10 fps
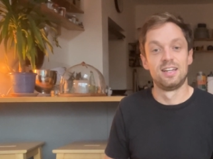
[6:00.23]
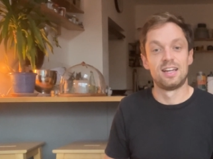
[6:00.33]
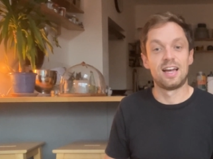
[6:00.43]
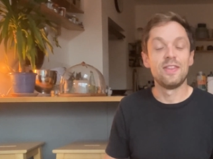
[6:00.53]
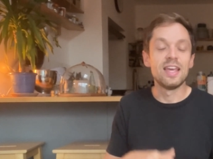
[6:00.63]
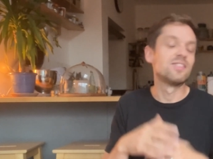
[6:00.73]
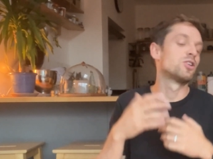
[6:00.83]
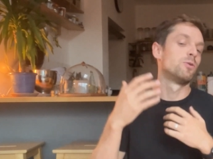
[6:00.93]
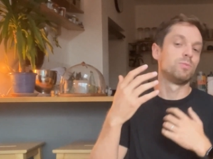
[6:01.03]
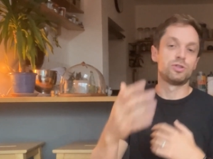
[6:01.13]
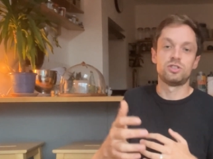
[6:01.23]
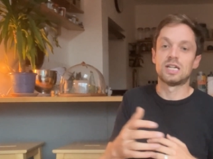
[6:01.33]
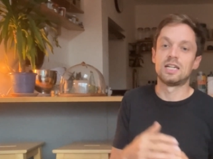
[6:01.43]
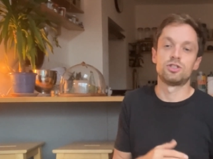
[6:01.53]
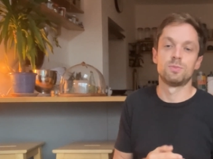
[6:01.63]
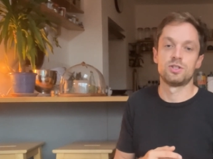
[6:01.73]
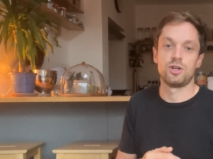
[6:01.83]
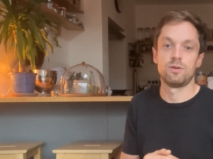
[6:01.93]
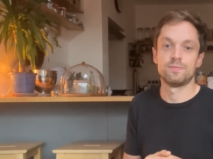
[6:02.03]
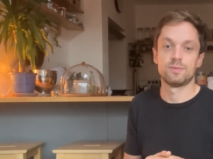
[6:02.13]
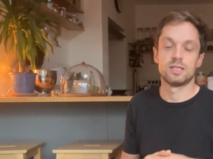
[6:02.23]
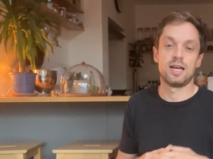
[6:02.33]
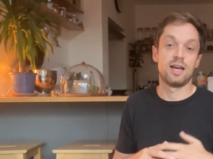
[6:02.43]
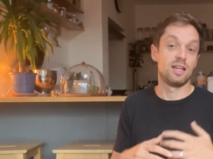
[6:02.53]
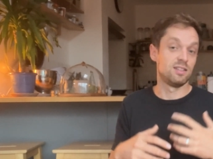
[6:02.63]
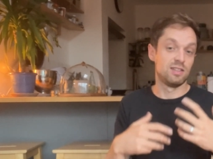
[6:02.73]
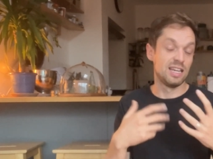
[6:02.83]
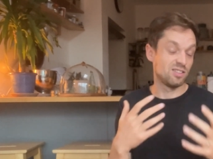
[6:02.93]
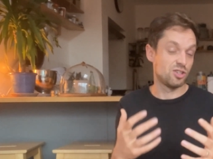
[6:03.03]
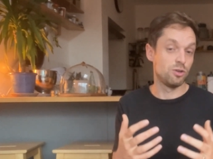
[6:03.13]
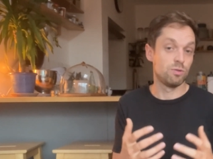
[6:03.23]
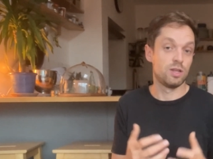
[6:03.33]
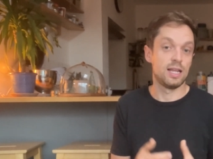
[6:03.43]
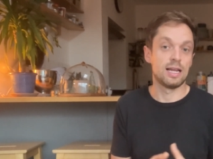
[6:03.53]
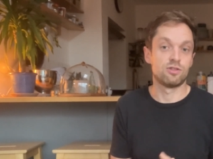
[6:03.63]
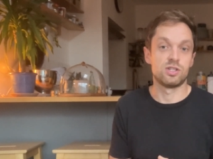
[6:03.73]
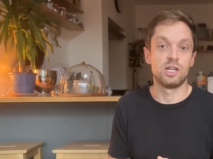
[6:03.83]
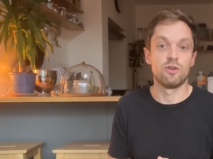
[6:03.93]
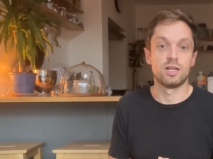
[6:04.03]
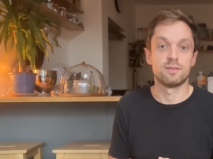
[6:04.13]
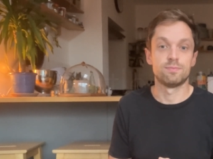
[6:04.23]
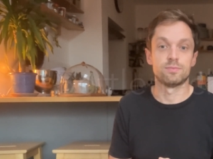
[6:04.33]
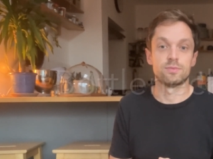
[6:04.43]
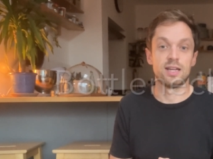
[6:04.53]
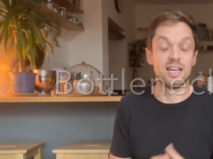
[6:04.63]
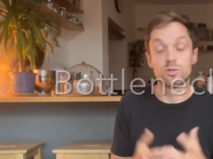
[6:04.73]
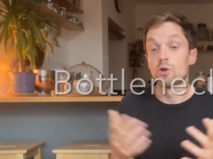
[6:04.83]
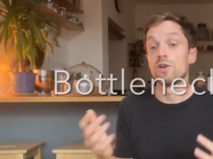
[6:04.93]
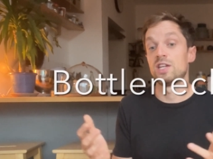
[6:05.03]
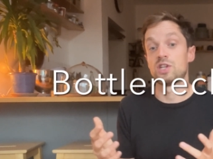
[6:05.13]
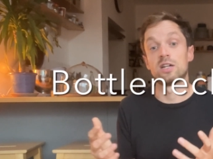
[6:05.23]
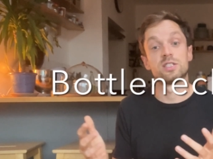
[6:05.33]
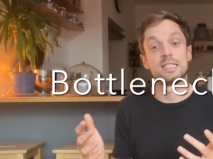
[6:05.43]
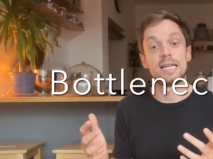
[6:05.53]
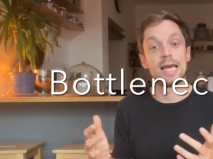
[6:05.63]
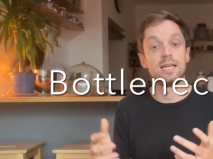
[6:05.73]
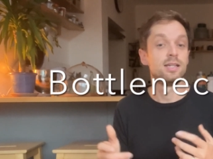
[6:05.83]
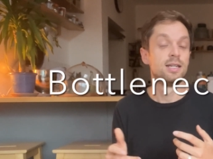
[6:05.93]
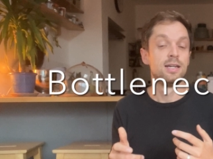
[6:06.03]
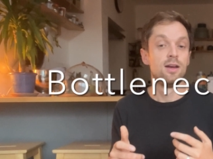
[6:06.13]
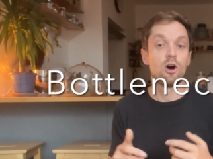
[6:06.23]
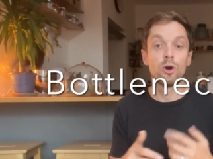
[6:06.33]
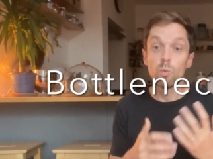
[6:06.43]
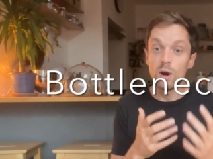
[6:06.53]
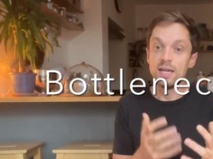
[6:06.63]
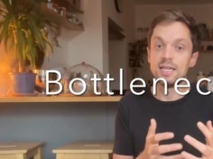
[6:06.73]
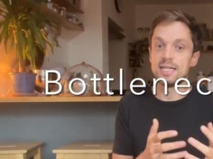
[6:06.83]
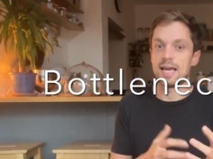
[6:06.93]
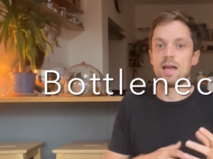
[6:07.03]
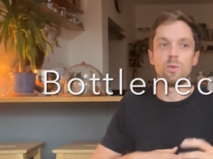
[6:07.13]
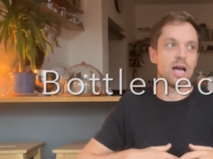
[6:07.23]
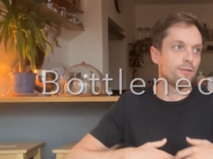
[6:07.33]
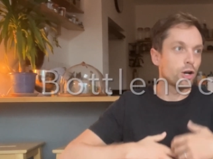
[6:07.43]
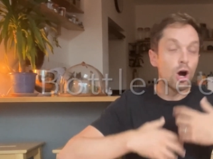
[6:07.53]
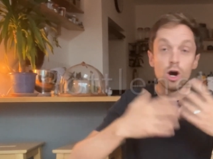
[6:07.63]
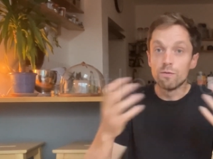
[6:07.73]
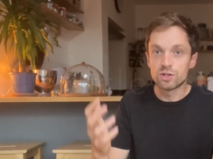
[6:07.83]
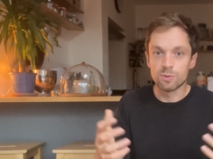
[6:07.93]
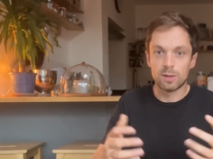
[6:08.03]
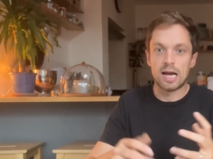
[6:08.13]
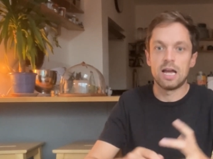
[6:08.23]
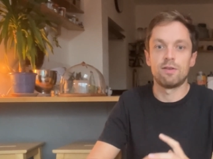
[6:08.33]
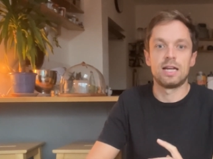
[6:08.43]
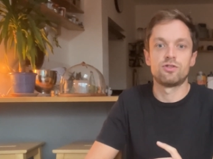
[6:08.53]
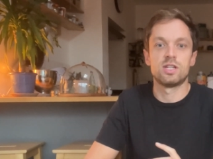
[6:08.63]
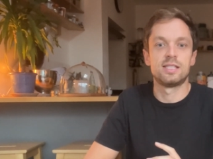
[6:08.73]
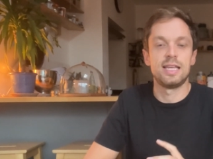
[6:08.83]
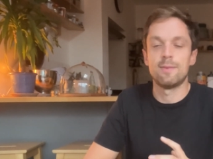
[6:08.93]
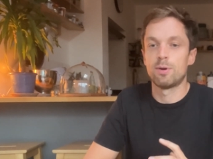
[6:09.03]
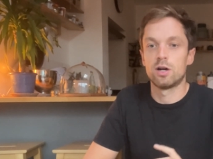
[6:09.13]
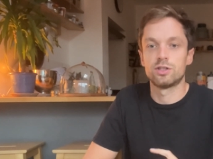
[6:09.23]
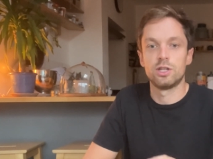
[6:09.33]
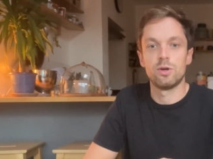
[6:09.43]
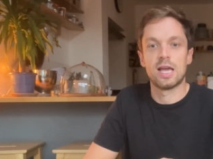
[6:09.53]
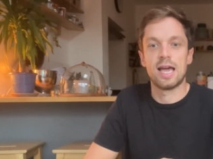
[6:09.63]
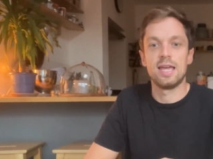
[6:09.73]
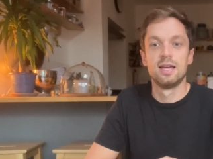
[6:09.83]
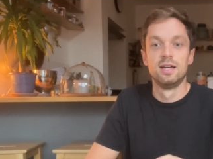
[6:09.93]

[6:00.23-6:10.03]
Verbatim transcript: And this comes to challenge number two, uh, linked to the electricity grid. And it's already a challenge today. On a windy day, we have an oversupply of electricity in parts of the U K